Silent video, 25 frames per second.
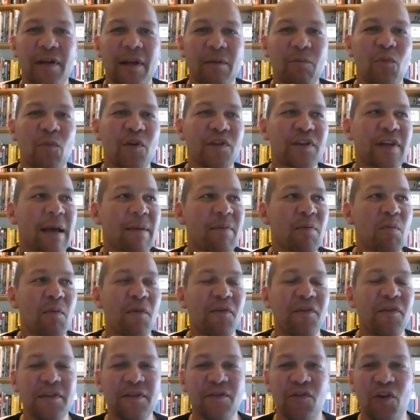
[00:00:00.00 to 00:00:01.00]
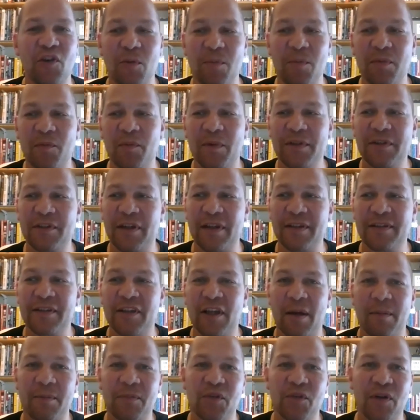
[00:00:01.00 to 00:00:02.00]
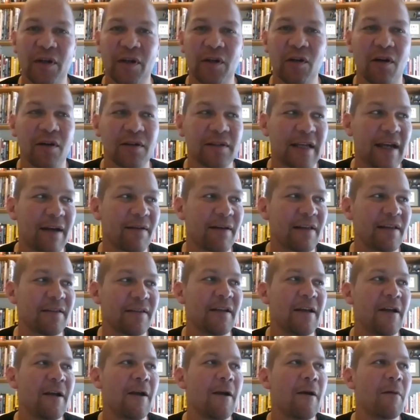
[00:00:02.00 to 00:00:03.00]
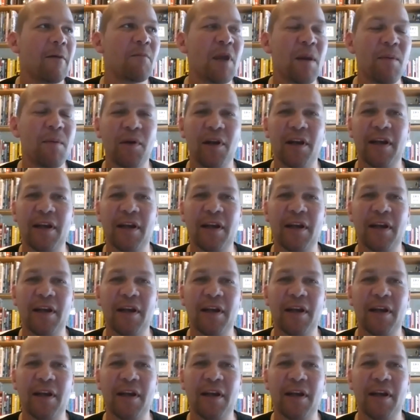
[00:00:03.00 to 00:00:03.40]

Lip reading: And what's happened with this group, which I set up during lockdown, is people